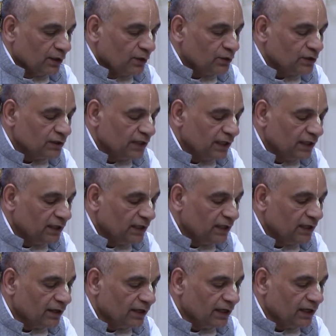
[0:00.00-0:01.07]
to see
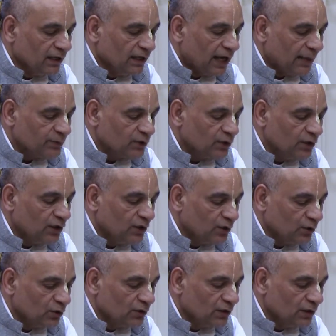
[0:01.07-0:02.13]
the real absolute
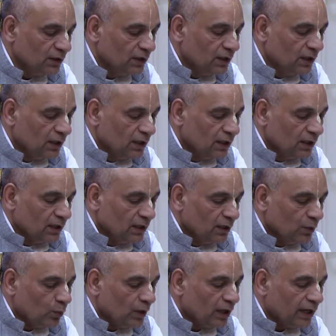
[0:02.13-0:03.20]
truth,
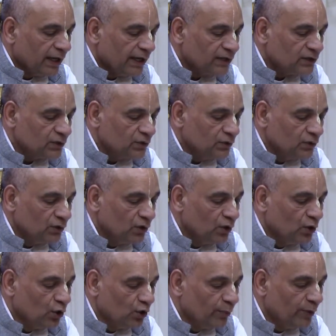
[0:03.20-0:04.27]
one has to
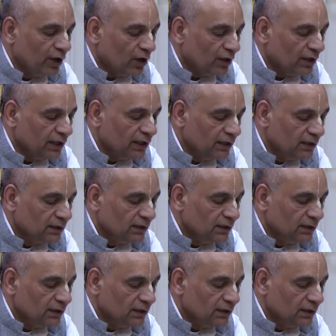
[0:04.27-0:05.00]
go beyond the